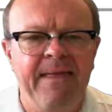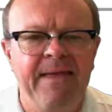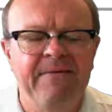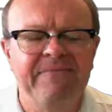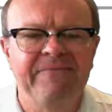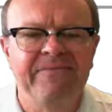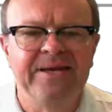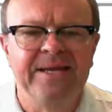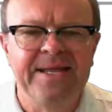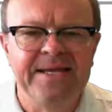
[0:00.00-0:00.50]

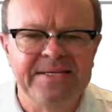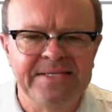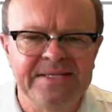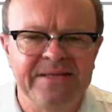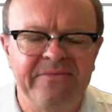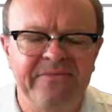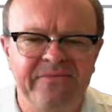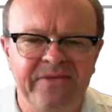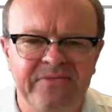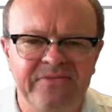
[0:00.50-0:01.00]
If less
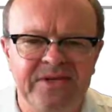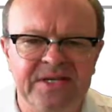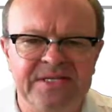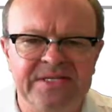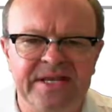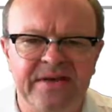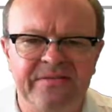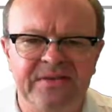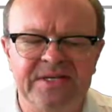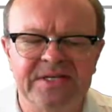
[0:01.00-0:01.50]
than
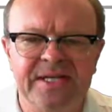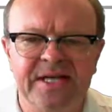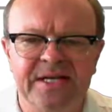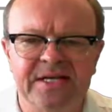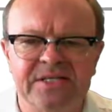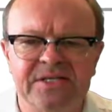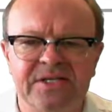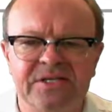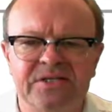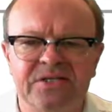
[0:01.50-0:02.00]
57
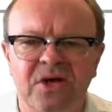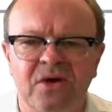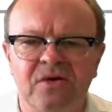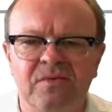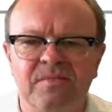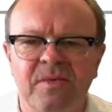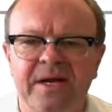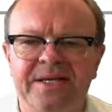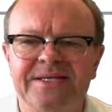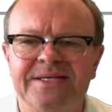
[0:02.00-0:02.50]
tickets are
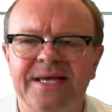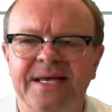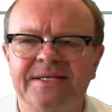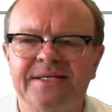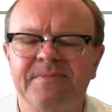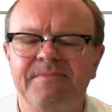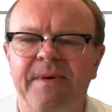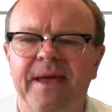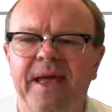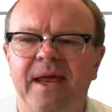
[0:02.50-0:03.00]
sold, my
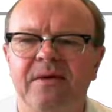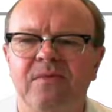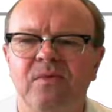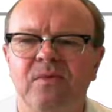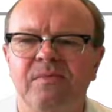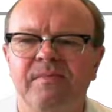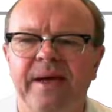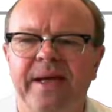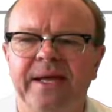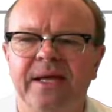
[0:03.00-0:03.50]
son's band
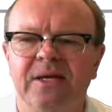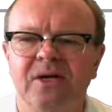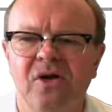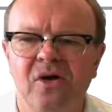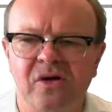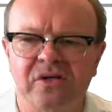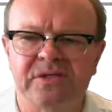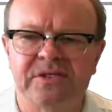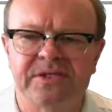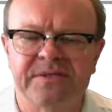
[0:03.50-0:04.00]
would make a
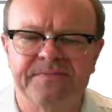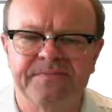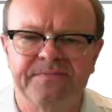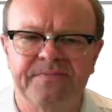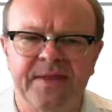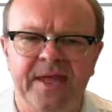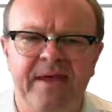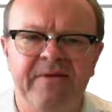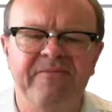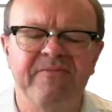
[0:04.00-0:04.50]
loss.
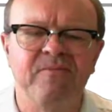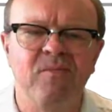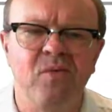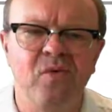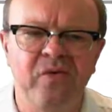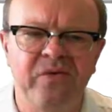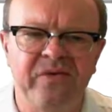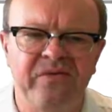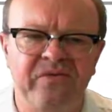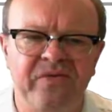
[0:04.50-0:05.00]
If
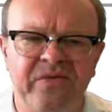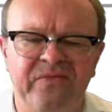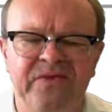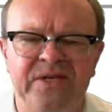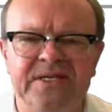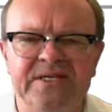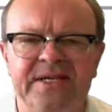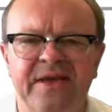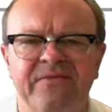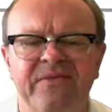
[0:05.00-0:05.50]
more than
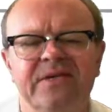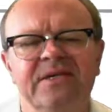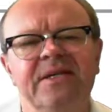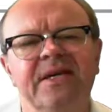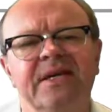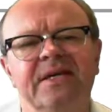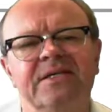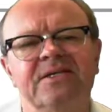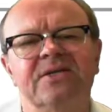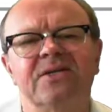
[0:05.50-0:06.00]
57
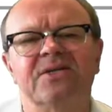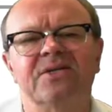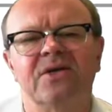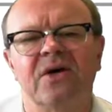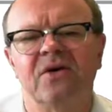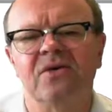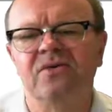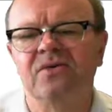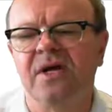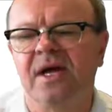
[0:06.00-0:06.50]
tickets are
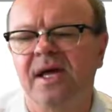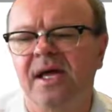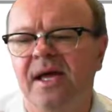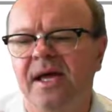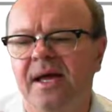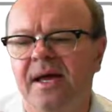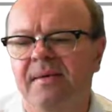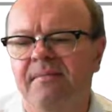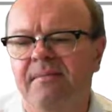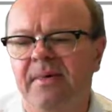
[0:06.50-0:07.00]
sold,
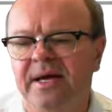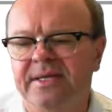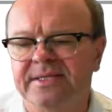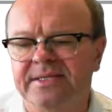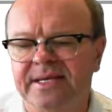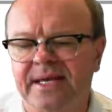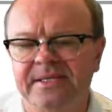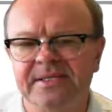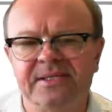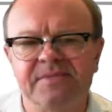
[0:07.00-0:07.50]
my
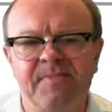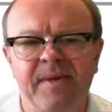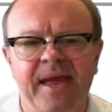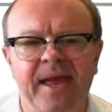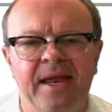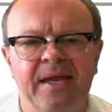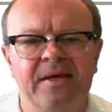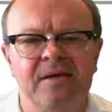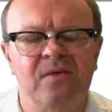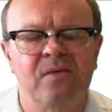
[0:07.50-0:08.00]
son's
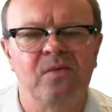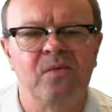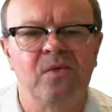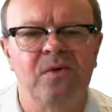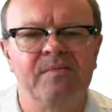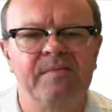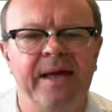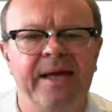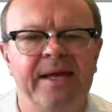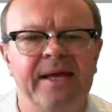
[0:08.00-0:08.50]
band
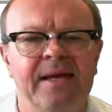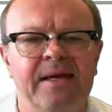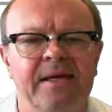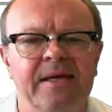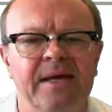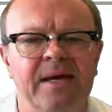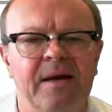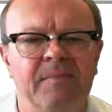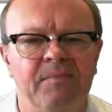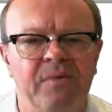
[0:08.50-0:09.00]
would make
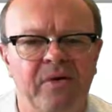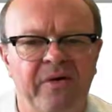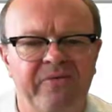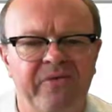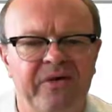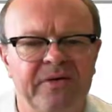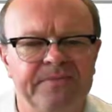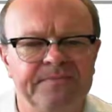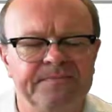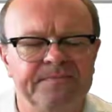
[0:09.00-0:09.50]
a
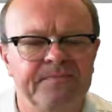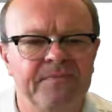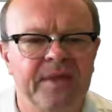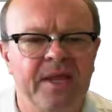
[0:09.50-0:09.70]
profit.